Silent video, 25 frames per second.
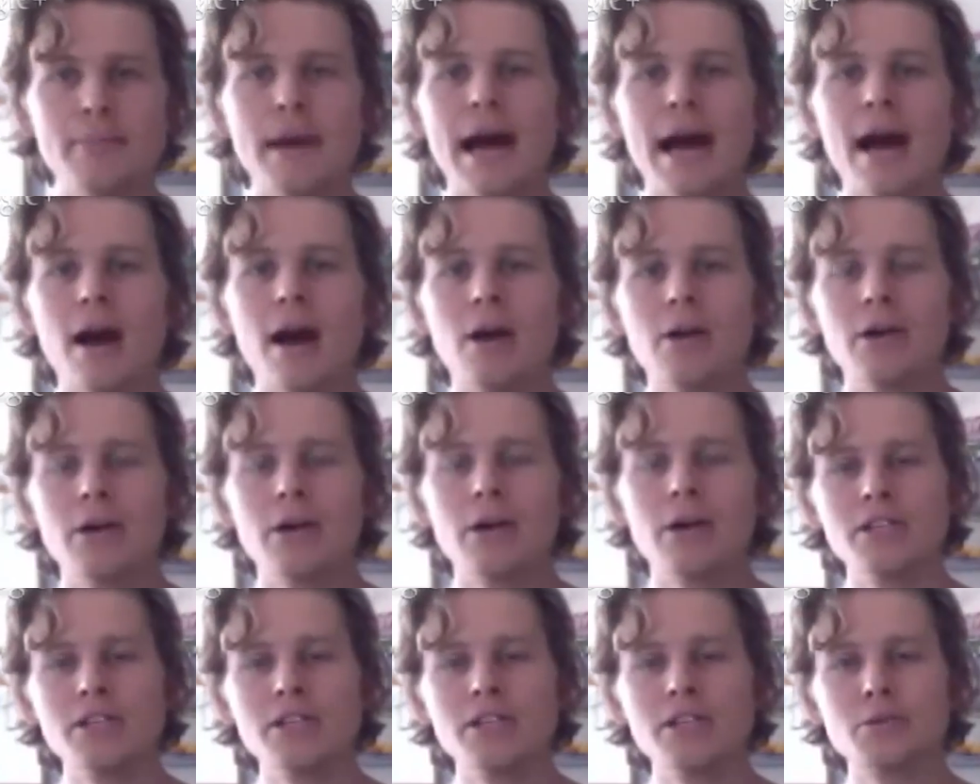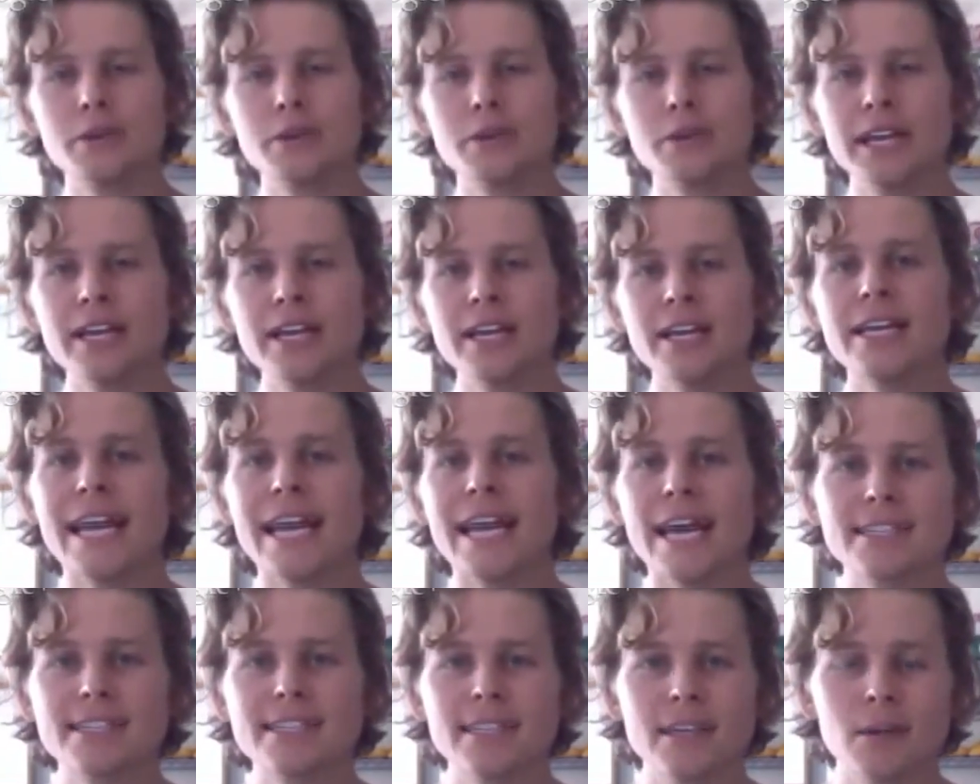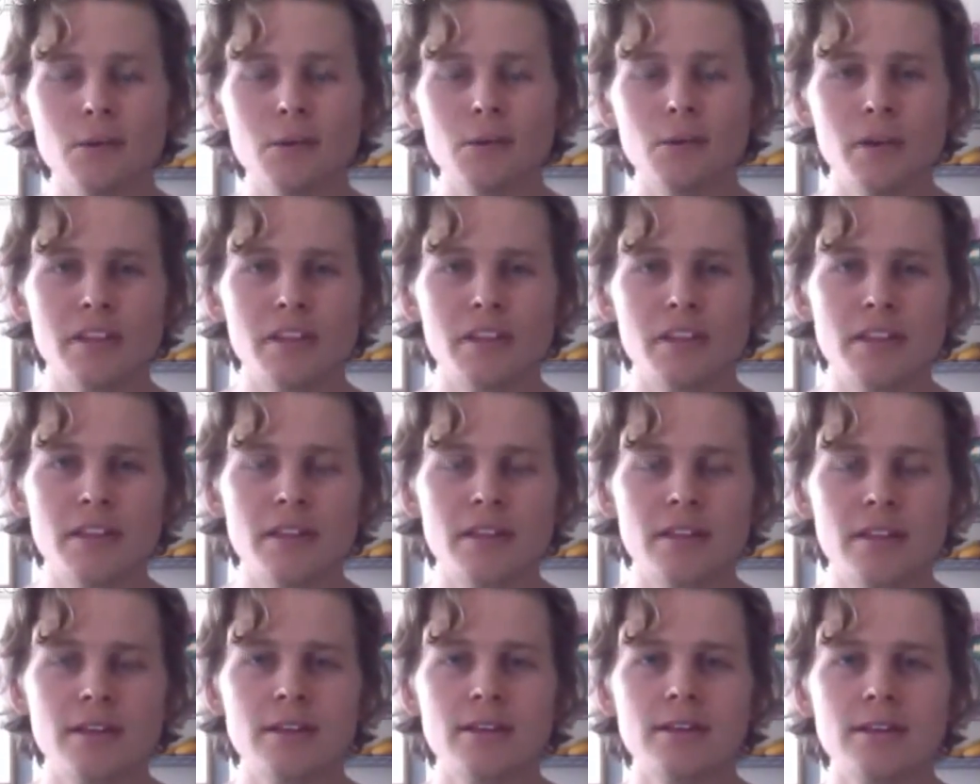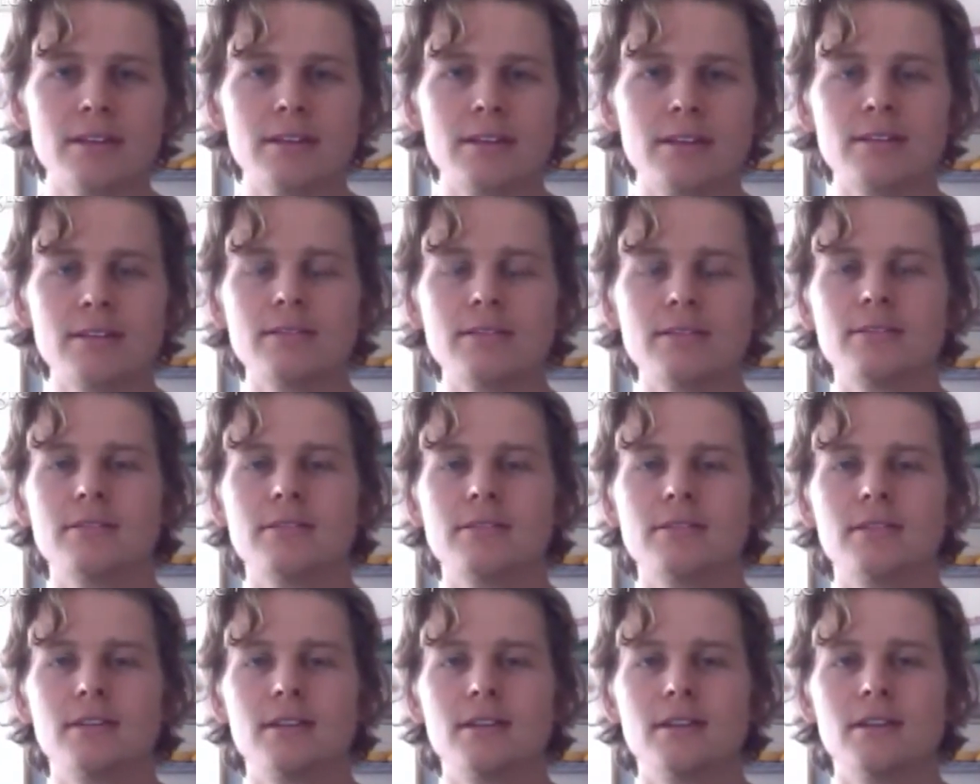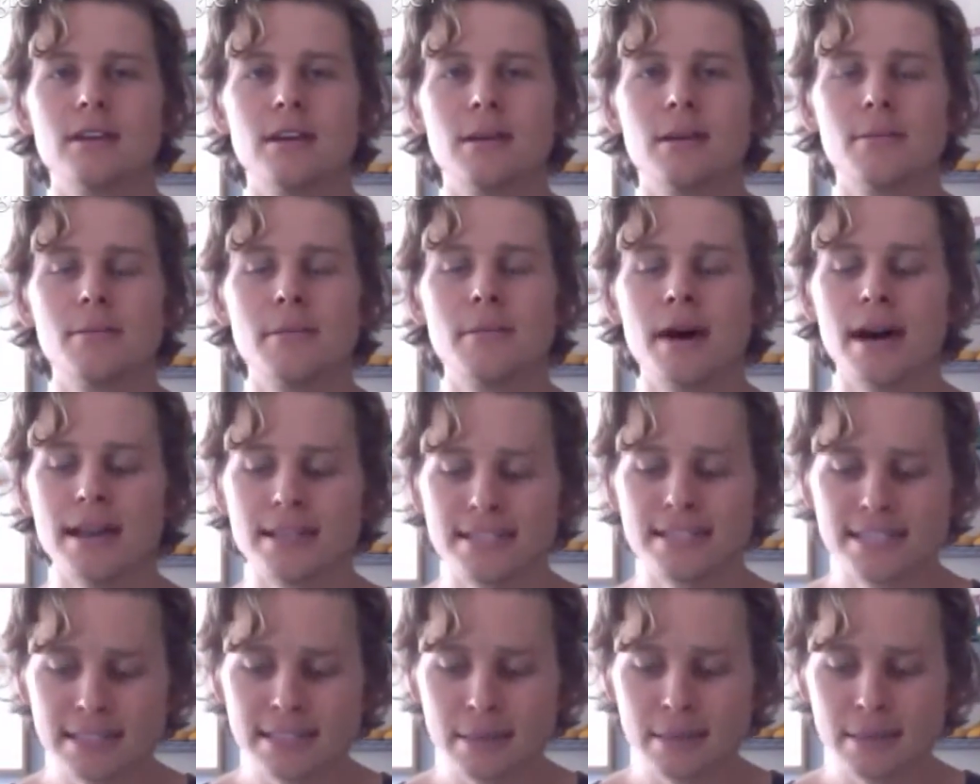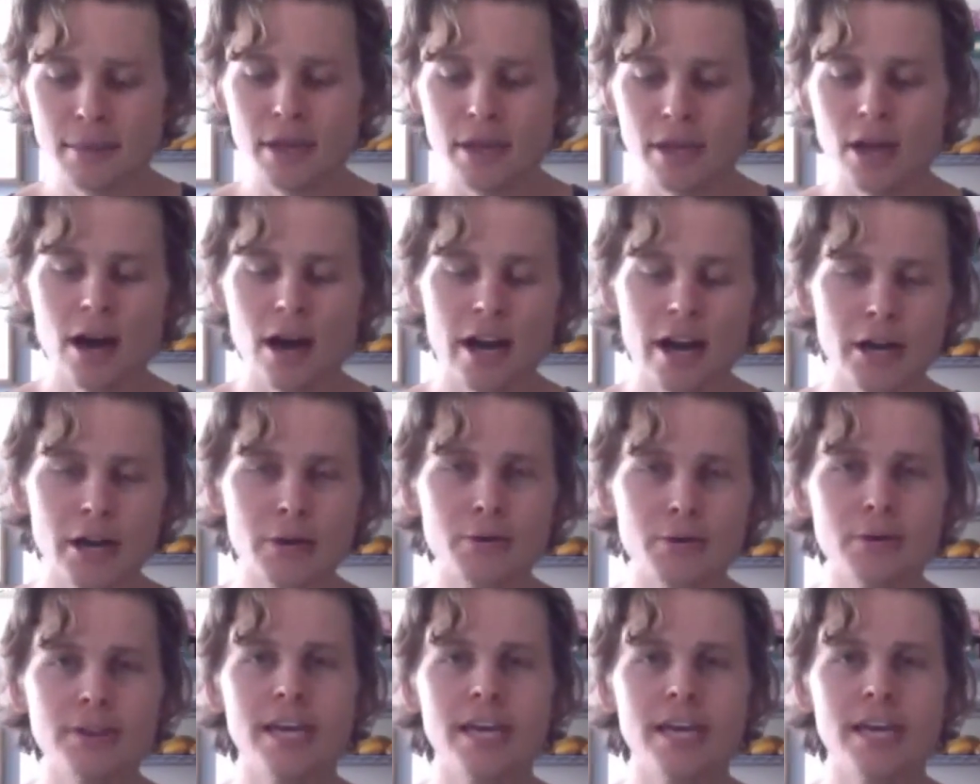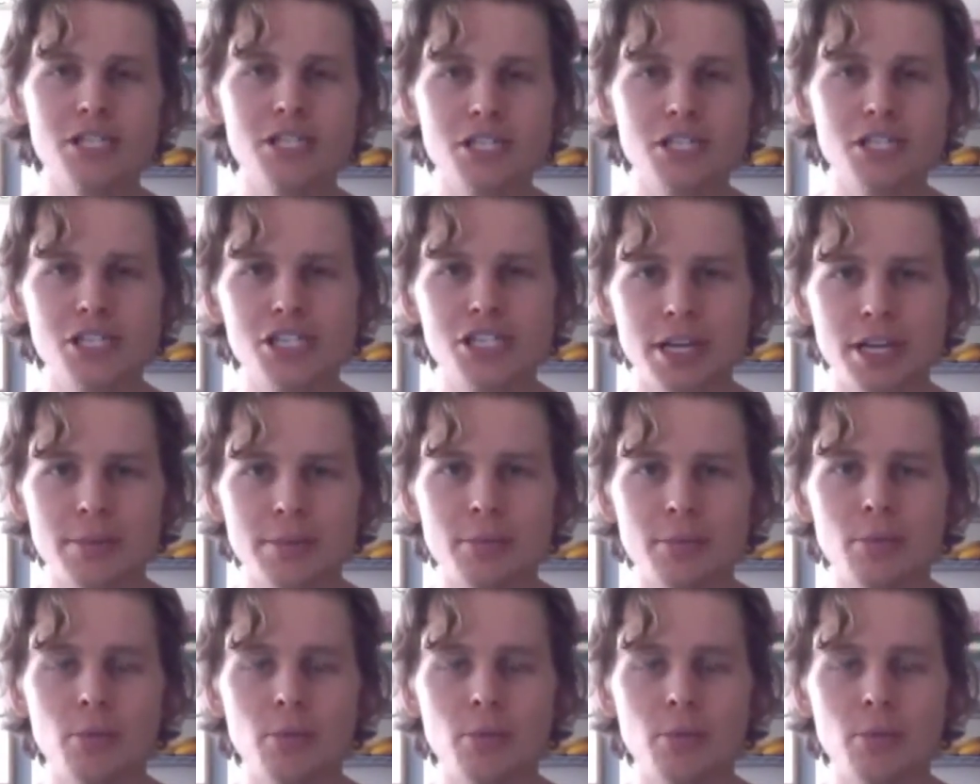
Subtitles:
power is reconnecting with my symbiotic relationship